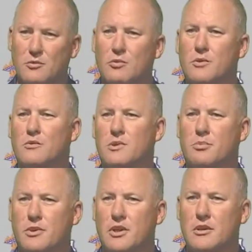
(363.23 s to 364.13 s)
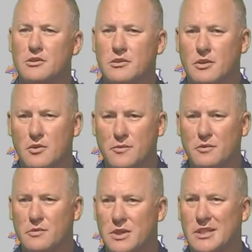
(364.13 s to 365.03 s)
to work with the players, and hopefully
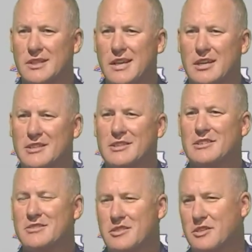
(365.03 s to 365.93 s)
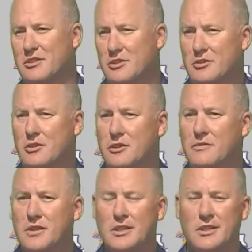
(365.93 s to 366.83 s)
we can get a lot of things taken care
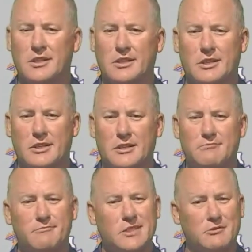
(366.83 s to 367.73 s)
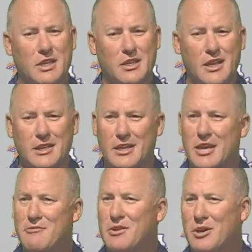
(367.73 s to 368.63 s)
of. I'd like to
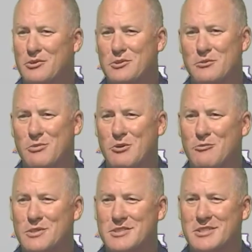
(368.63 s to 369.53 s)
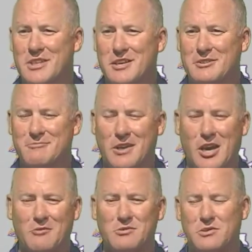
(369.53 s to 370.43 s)
have it all done by Wednesday night,
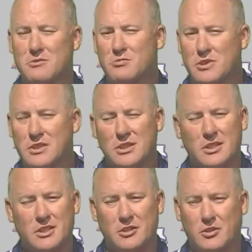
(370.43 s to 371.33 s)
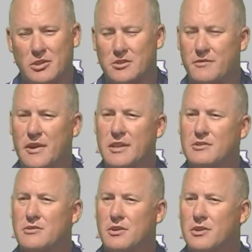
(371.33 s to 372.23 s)
obviously, but, you know, as the
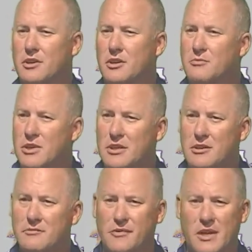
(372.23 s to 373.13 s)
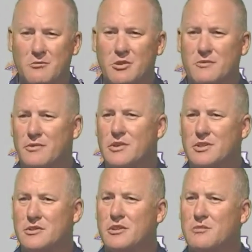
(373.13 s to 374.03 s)
fans starting to come in, family,
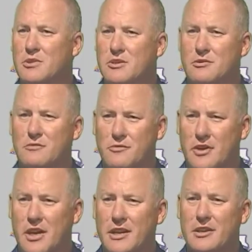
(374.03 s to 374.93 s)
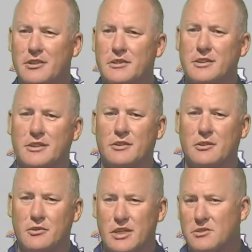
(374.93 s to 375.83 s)
friends come in on Friday, you
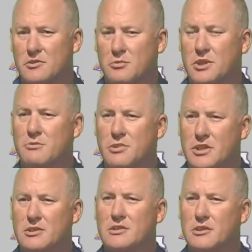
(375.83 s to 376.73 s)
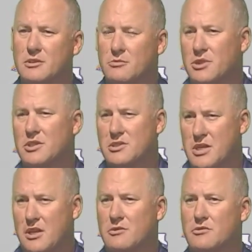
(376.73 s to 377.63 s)
know, that's going to be the biggest thing, the biggest
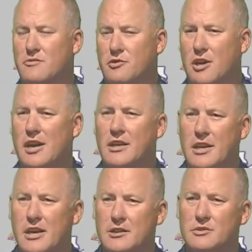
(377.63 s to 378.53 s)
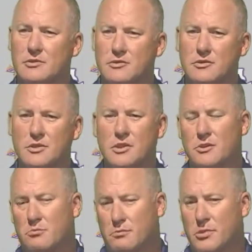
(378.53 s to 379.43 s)
challenge for our guys is
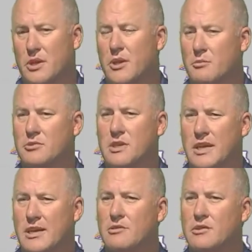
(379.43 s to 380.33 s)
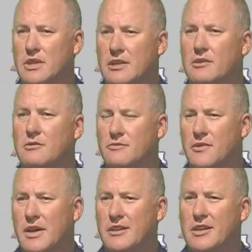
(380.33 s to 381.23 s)
being able to handle that on
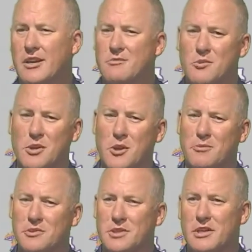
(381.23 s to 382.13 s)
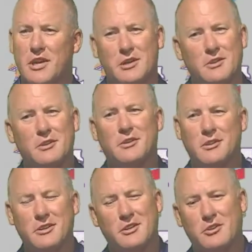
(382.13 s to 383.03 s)
Friday night and being able to say, hey,
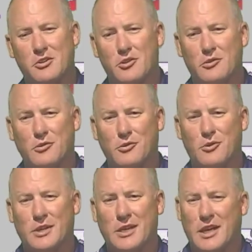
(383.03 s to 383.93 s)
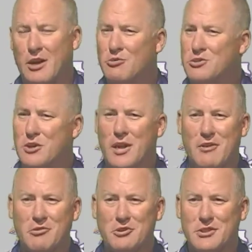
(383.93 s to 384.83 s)
you know, I want y'all to
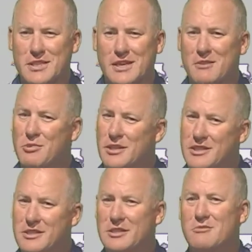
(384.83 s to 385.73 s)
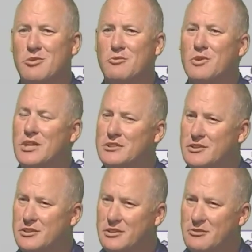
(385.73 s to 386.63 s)
have a good time, but I need to get my rest
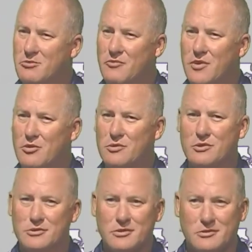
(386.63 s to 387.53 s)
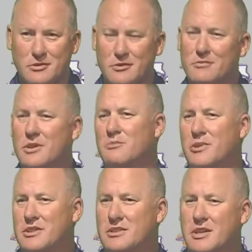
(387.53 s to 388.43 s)
and to get my focus and get ready to
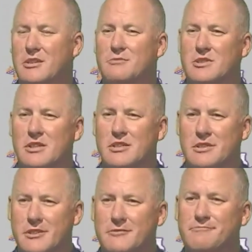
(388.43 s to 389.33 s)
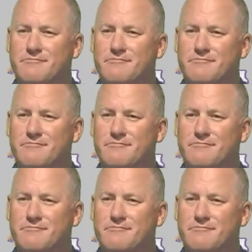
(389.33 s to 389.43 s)
play this game Saturday night.